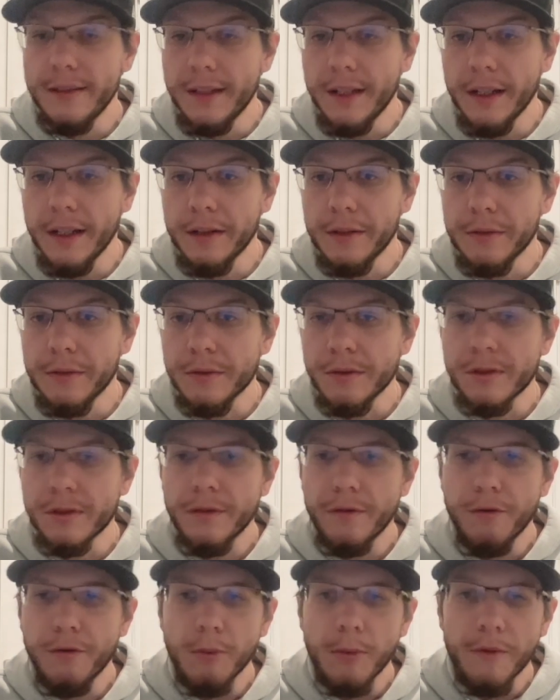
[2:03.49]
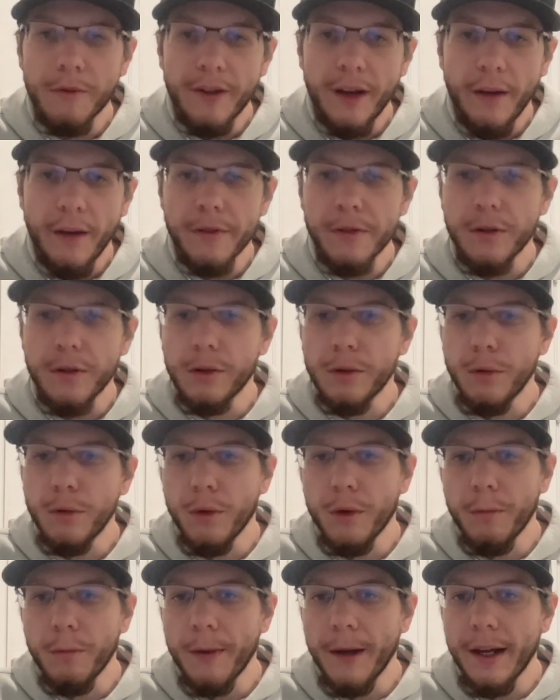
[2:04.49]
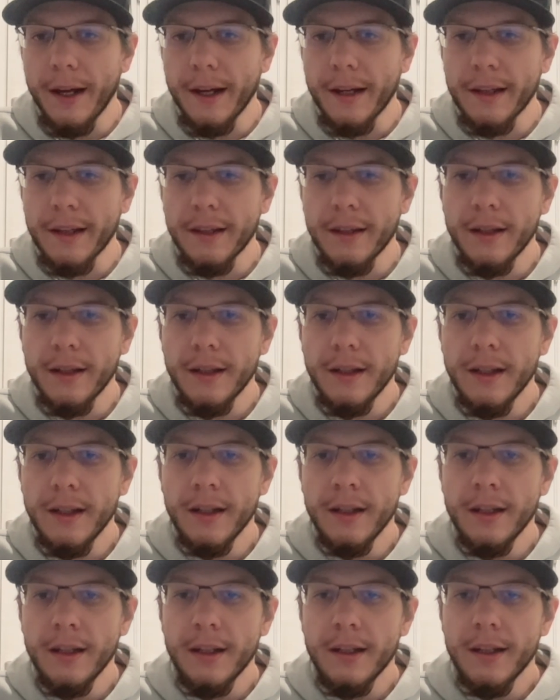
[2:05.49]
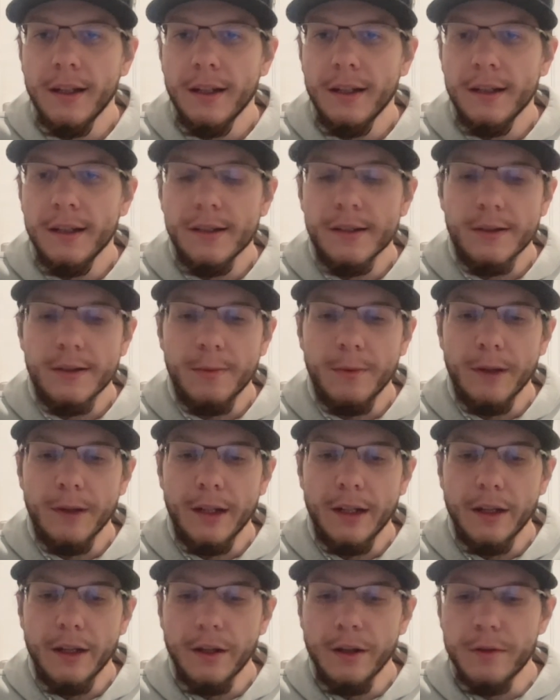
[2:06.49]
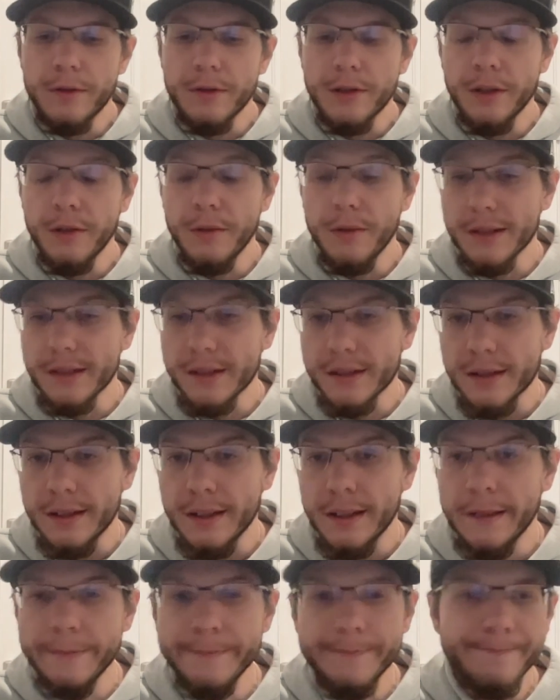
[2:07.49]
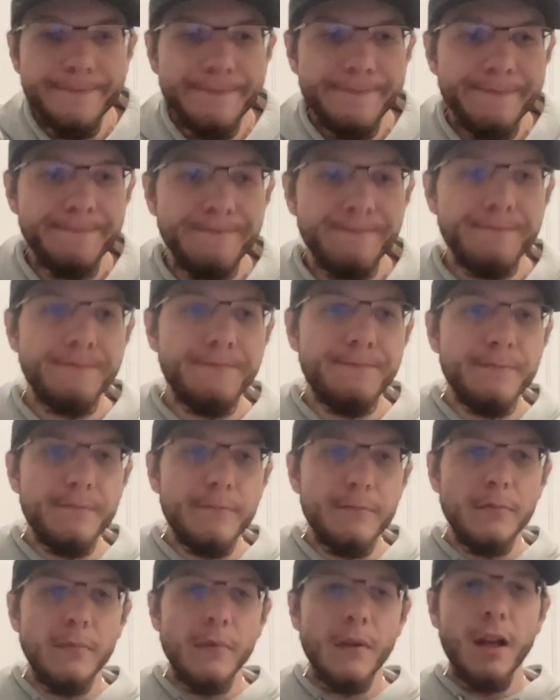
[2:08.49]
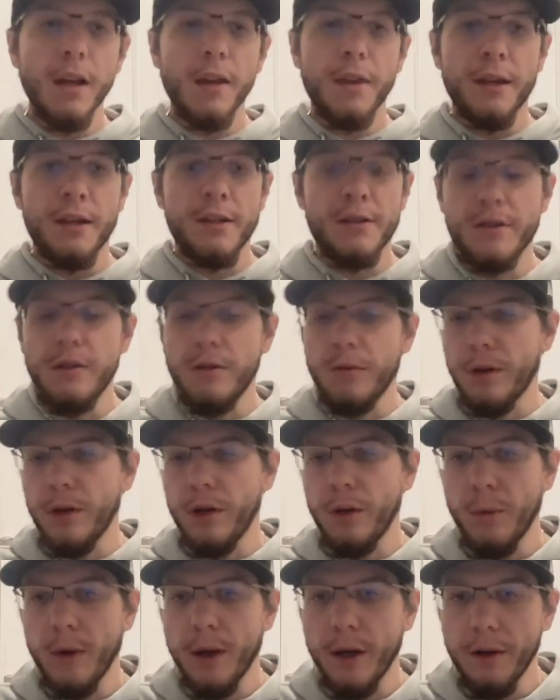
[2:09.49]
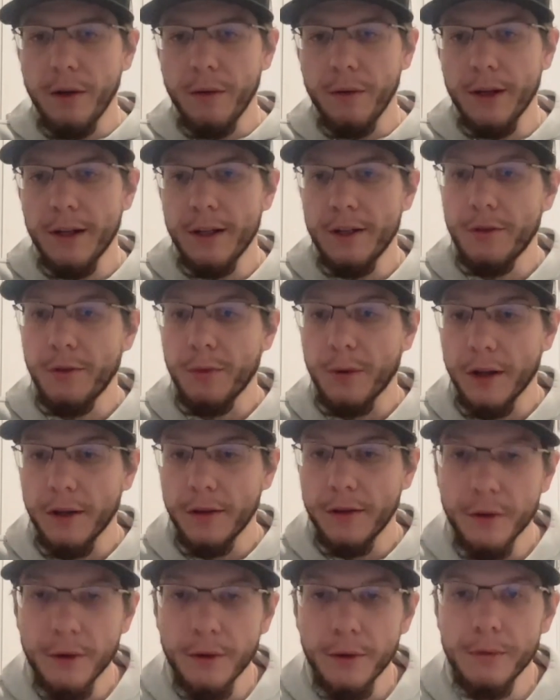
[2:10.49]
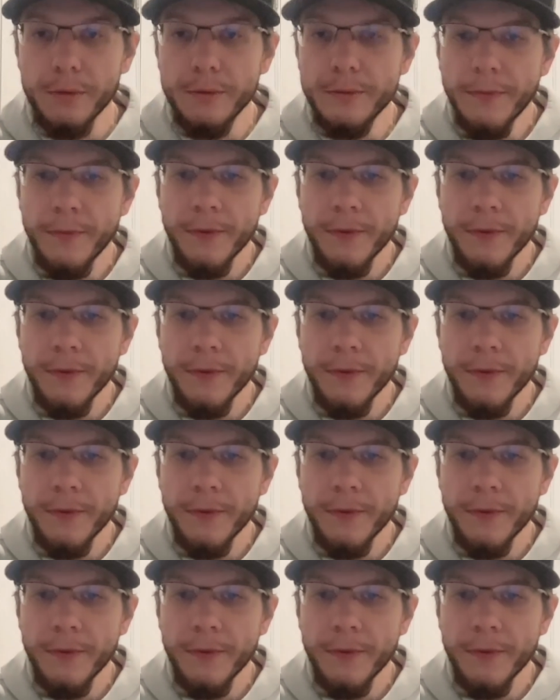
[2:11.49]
Daniels, former five-star quarterback, someone that he coached at USC. Things don't go well in 22.